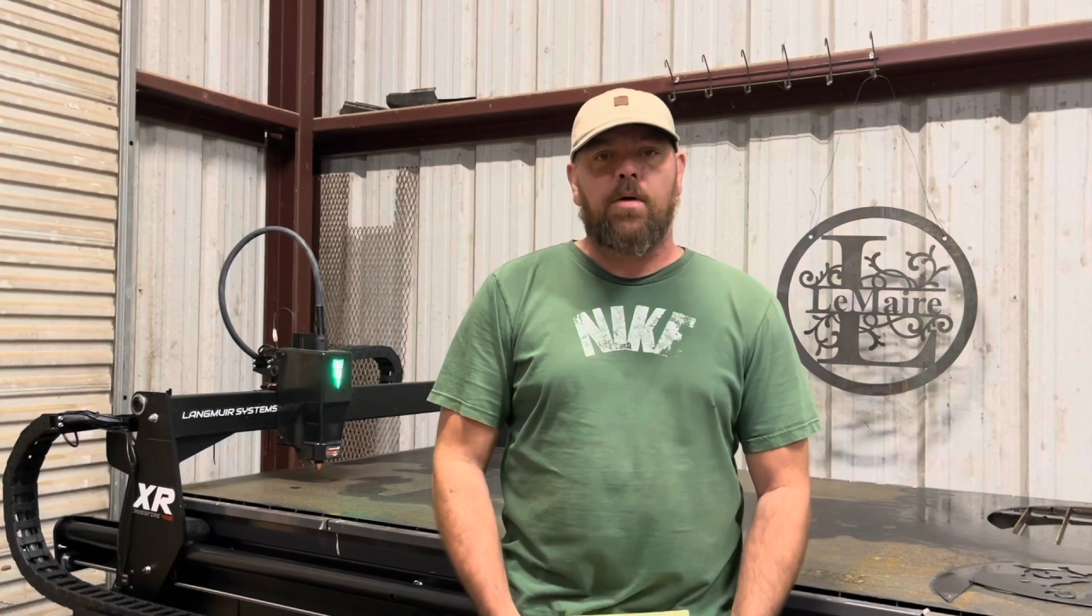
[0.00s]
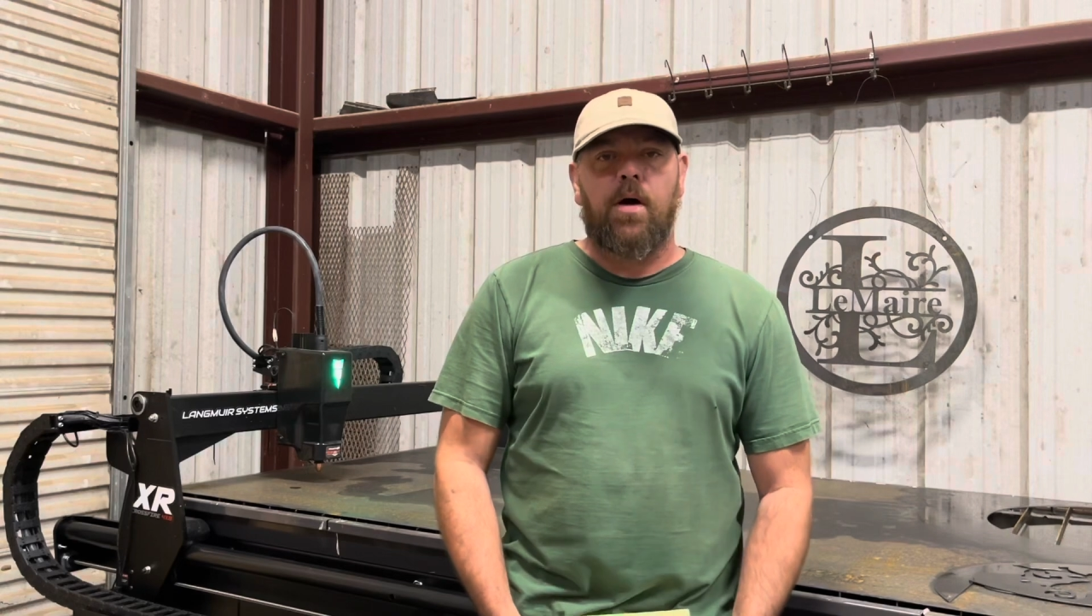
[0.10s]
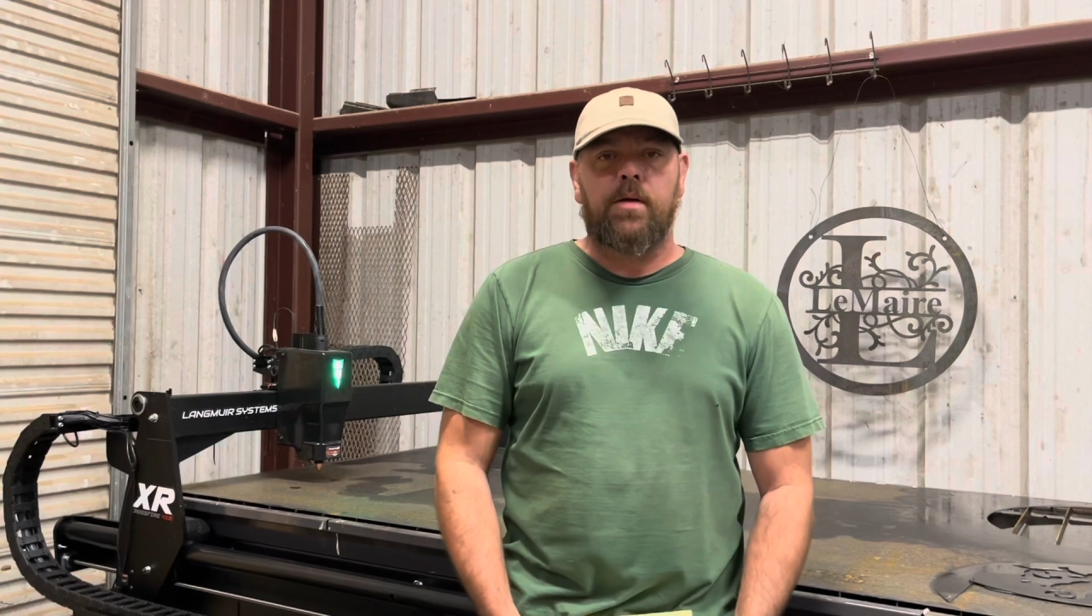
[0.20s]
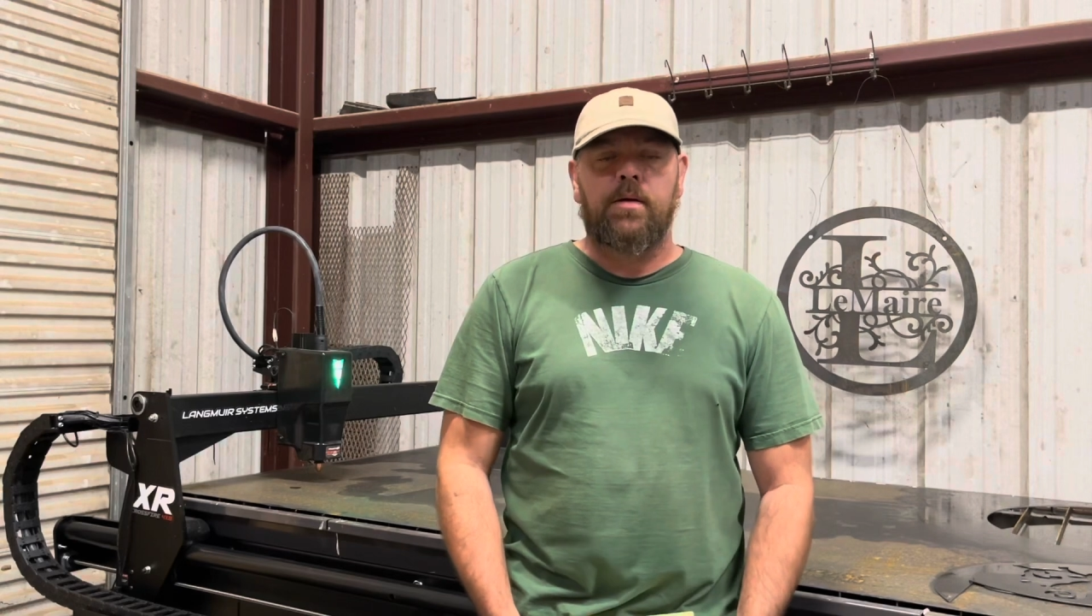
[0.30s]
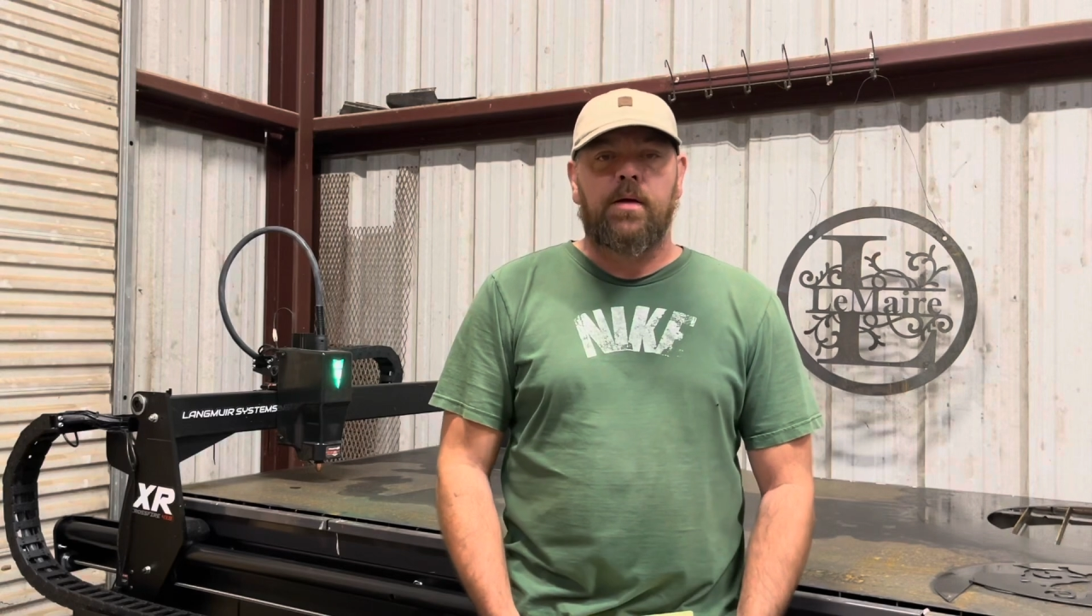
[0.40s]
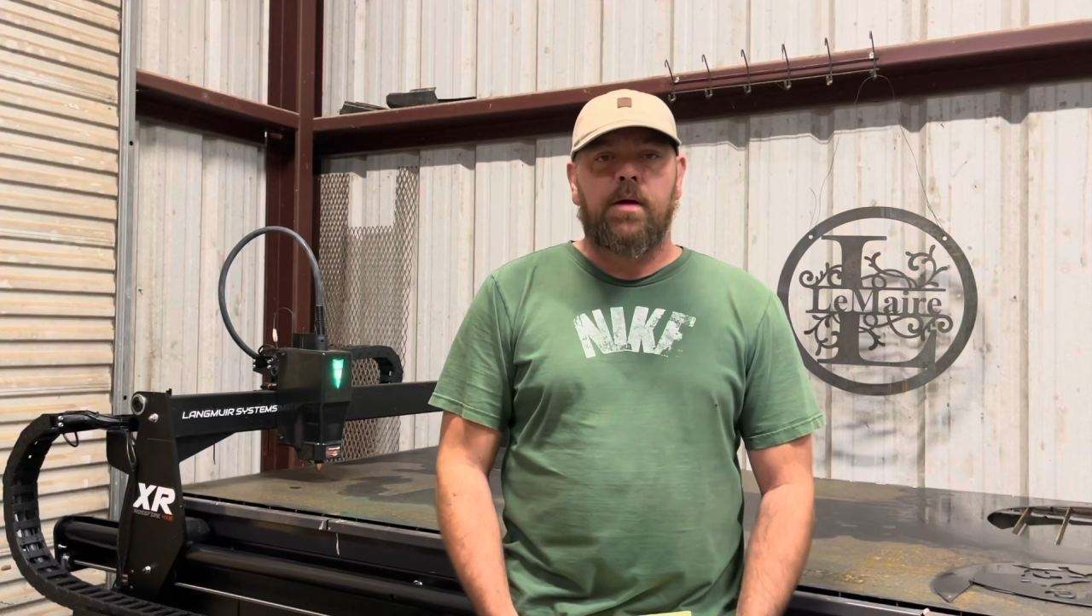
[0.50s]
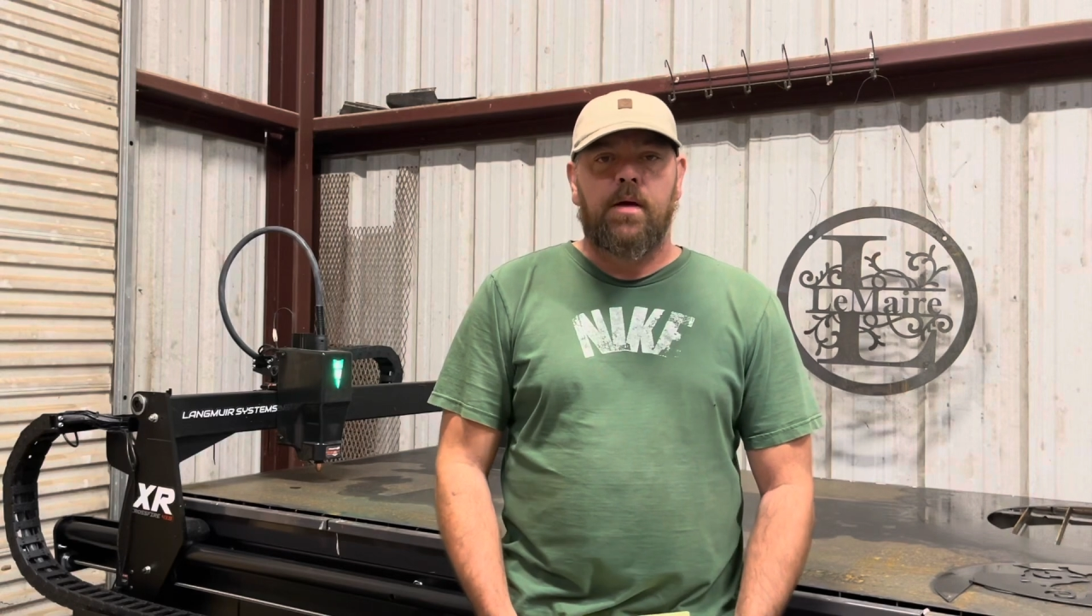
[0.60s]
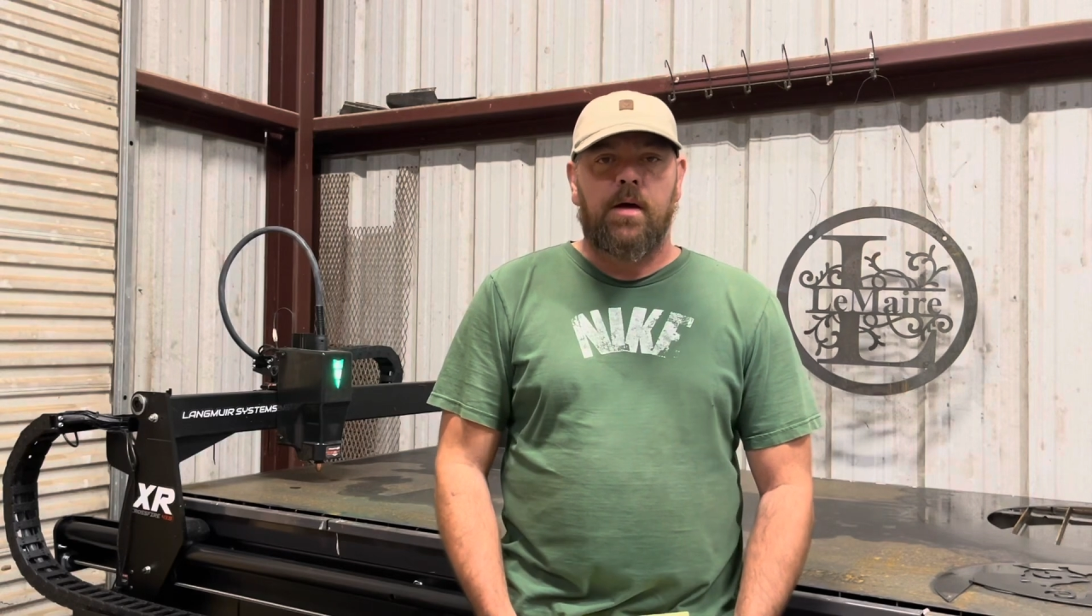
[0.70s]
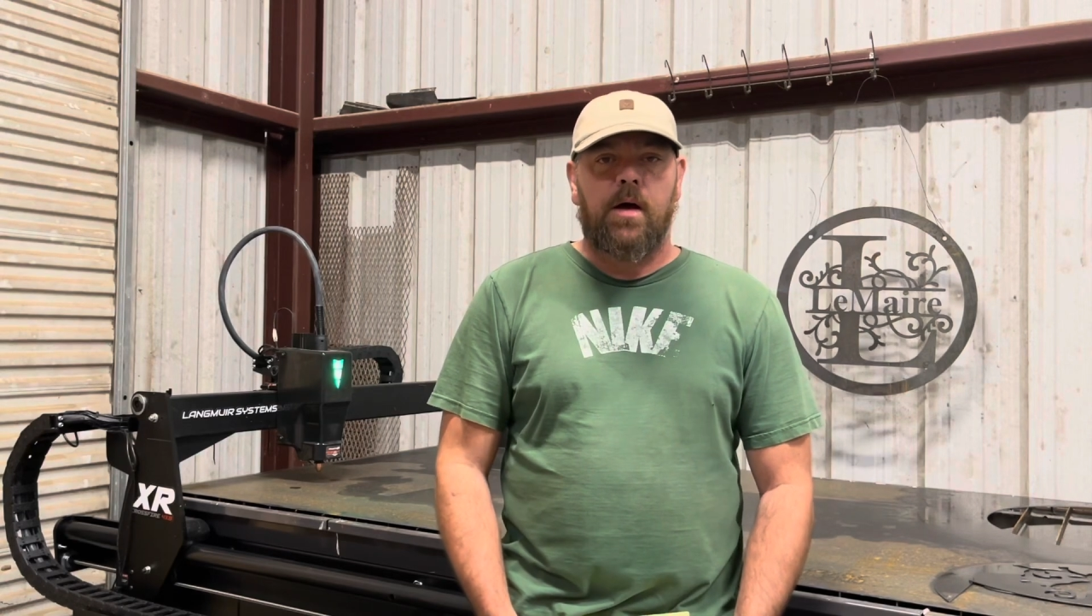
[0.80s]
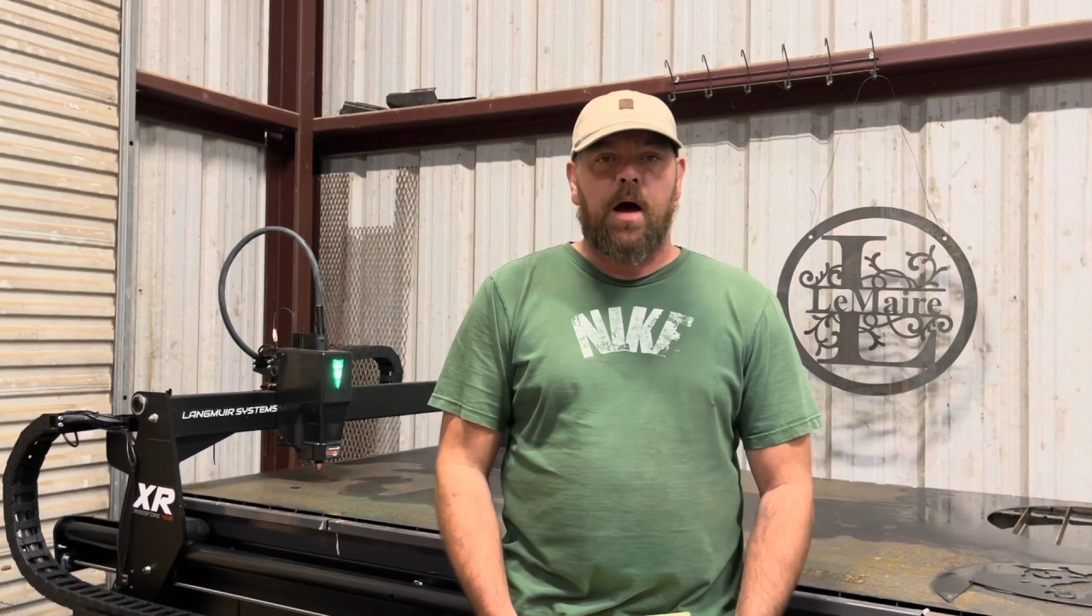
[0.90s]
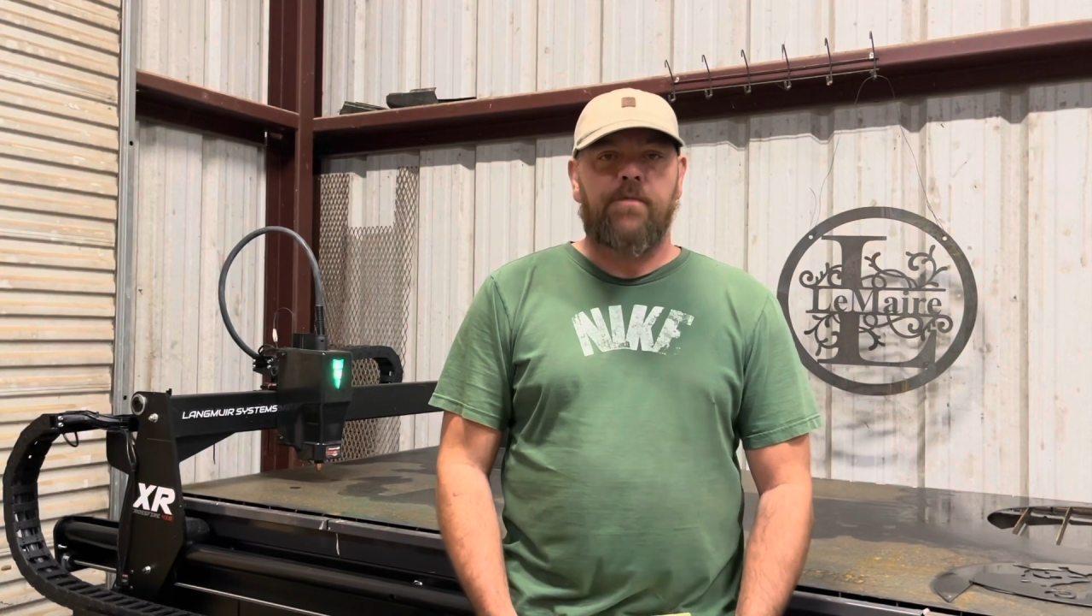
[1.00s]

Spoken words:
on? I